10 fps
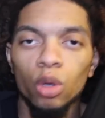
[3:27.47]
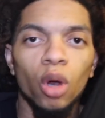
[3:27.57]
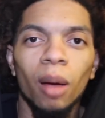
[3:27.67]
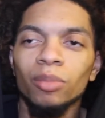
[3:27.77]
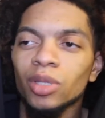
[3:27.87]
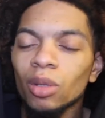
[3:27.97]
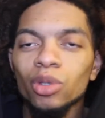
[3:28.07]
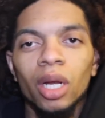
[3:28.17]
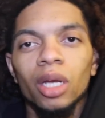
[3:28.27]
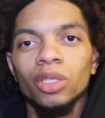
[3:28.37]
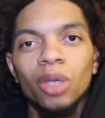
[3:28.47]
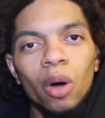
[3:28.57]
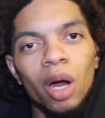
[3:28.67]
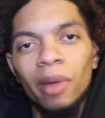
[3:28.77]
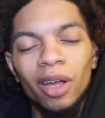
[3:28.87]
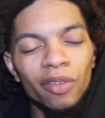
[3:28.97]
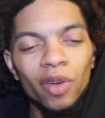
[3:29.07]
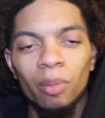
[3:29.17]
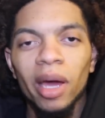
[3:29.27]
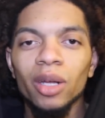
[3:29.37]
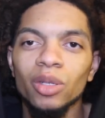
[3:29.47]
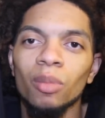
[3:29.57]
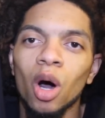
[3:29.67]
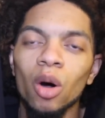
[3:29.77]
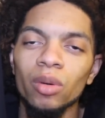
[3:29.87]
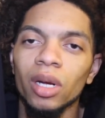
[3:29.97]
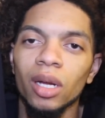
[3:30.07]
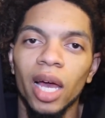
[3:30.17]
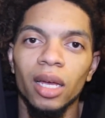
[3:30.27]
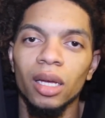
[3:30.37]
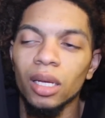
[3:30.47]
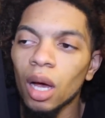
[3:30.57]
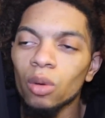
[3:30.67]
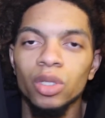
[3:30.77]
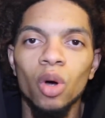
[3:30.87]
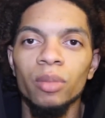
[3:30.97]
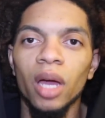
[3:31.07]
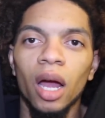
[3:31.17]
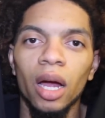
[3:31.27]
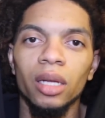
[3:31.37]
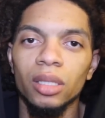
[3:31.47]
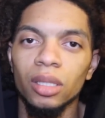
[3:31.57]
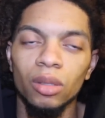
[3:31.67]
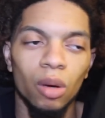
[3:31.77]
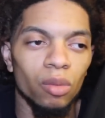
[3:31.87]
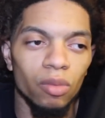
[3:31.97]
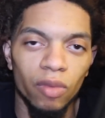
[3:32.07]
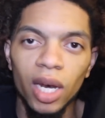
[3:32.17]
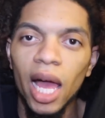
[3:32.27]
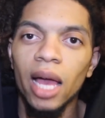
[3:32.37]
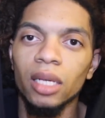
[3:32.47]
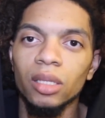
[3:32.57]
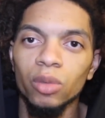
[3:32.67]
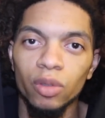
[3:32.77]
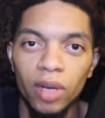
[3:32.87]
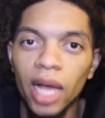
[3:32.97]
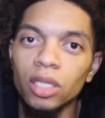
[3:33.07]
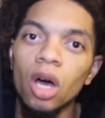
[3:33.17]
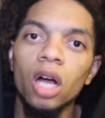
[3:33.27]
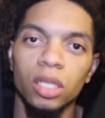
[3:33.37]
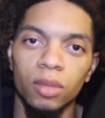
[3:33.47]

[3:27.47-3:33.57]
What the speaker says: you know, I'm still trying to console her, make her feel better. So I'm holding her like, yo, it's gonna be all right. Just, you know, relax. And when she relax, talk to